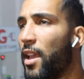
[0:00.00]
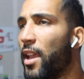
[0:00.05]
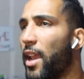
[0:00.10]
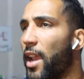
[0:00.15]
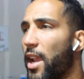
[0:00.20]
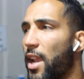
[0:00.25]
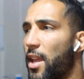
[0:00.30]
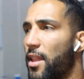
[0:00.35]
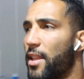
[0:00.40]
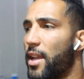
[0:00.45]

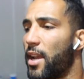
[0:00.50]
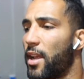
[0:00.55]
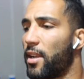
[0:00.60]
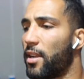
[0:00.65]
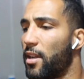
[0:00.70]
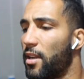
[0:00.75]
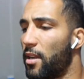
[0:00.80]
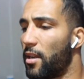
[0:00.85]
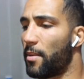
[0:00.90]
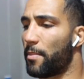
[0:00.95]
And that,
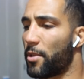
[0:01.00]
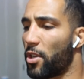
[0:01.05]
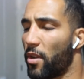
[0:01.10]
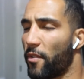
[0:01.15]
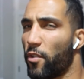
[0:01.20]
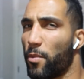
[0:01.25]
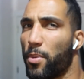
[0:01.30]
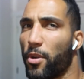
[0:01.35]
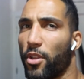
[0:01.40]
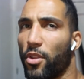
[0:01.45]
if
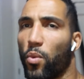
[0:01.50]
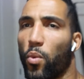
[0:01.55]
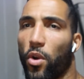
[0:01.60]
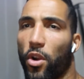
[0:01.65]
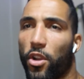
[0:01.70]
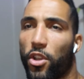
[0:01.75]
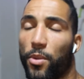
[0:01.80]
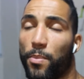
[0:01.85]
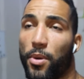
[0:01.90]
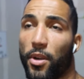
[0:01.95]
you put in the
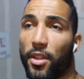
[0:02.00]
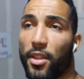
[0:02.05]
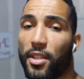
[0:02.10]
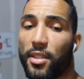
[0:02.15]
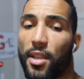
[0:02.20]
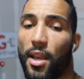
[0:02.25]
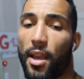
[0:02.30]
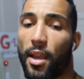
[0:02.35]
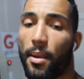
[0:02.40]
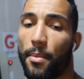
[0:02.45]
work, you put in the
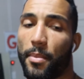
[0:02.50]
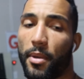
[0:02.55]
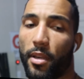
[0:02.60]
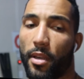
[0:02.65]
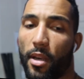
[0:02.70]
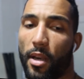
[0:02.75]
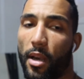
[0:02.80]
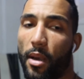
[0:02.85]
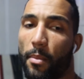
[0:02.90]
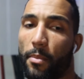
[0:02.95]

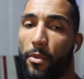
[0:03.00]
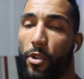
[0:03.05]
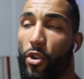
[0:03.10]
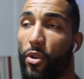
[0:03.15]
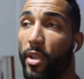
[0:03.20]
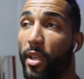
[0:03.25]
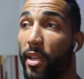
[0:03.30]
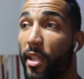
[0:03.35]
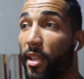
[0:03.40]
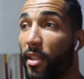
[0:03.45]
time, you
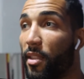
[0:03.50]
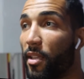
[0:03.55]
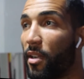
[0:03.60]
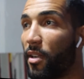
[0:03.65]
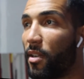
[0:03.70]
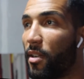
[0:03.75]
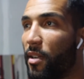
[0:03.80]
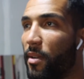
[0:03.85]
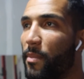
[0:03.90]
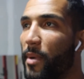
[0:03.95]
can get there.
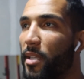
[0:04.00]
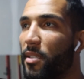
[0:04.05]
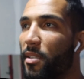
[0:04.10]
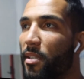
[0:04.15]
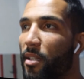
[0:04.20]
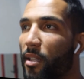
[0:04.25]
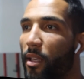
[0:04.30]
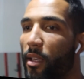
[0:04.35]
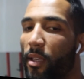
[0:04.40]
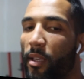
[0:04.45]
And
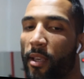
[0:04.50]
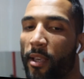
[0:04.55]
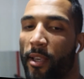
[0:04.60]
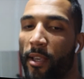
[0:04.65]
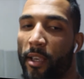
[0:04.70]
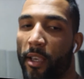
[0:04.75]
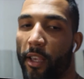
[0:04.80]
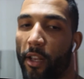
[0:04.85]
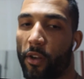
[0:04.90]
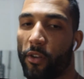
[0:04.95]
basically,
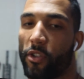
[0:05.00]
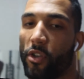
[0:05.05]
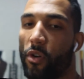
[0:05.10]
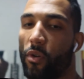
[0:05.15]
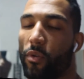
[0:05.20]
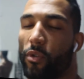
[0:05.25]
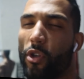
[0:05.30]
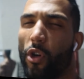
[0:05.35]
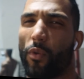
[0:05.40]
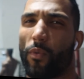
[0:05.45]

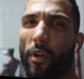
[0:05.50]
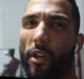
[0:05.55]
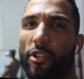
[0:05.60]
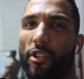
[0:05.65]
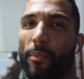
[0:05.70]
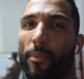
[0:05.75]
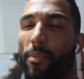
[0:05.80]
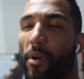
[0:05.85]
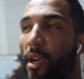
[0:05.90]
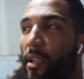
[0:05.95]
don't rush
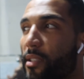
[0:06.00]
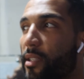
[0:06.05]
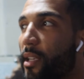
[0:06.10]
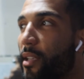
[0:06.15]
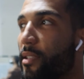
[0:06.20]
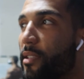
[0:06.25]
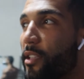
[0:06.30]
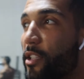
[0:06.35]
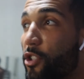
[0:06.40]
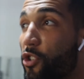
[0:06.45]
the
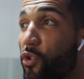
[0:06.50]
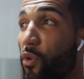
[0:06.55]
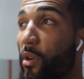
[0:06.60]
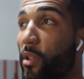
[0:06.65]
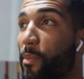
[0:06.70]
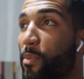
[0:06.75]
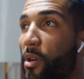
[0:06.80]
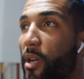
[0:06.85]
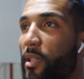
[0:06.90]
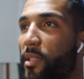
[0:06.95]
process, enjoy the
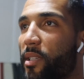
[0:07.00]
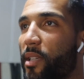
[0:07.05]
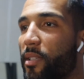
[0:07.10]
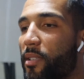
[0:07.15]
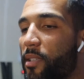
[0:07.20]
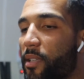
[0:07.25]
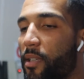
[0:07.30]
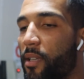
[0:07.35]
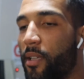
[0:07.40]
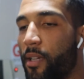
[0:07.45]
process,
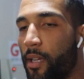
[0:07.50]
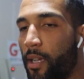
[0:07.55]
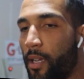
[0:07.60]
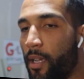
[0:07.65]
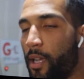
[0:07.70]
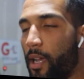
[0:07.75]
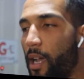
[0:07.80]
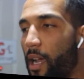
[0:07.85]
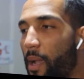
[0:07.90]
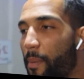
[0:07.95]
and
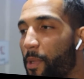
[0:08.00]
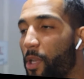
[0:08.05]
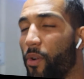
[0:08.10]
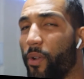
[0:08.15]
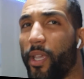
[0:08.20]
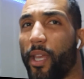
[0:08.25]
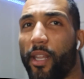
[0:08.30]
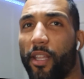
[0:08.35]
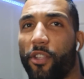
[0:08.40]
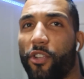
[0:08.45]

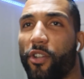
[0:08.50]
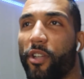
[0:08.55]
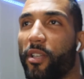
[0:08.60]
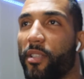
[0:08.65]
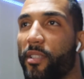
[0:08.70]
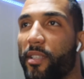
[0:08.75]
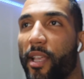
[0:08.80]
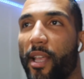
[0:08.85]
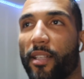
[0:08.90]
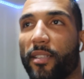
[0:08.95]
get in your good
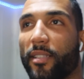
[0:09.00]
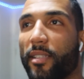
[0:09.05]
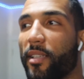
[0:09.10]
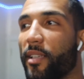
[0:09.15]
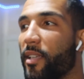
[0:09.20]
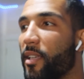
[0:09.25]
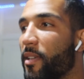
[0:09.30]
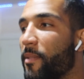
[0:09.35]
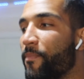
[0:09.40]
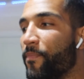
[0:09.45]

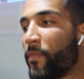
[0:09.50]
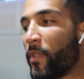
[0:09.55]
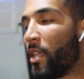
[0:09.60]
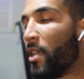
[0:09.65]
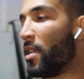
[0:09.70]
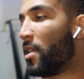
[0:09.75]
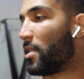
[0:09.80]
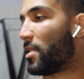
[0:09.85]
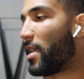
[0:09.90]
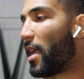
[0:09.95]
sets,
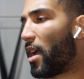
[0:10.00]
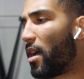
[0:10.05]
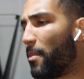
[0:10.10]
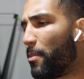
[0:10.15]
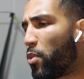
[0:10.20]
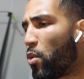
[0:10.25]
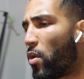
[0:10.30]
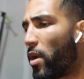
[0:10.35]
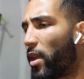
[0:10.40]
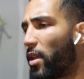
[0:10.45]
stay on
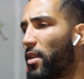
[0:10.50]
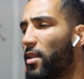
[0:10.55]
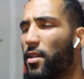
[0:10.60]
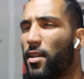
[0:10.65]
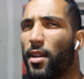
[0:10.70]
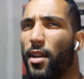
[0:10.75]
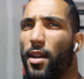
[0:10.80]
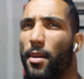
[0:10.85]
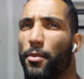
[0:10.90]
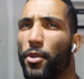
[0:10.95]
point,
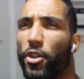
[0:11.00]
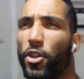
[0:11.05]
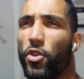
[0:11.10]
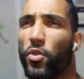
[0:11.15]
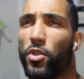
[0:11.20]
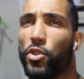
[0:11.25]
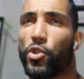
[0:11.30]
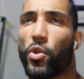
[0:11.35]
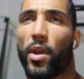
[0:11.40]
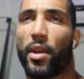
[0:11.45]
learn to
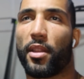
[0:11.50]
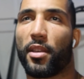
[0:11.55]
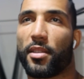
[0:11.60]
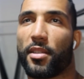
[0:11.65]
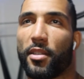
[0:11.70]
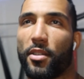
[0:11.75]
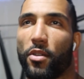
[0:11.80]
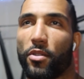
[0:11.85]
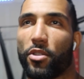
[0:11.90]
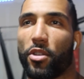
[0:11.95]
enjoy this,
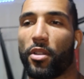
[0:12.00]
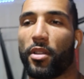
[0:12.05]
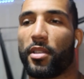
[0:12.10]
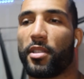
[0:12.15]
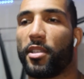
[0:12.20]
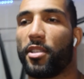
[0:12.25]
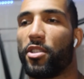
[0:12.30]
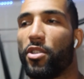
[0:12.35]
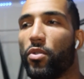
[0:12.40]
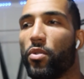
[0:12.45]
and don't turn this
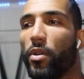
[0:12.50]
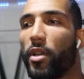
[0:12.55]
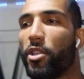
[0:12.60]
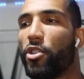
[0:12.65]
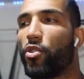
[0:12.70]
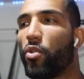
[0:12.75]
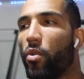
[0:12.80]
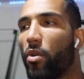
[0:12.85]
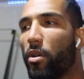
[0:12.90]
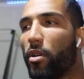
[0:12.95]
into a
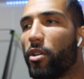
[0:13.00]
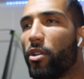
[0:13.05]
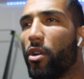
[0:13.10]
chore.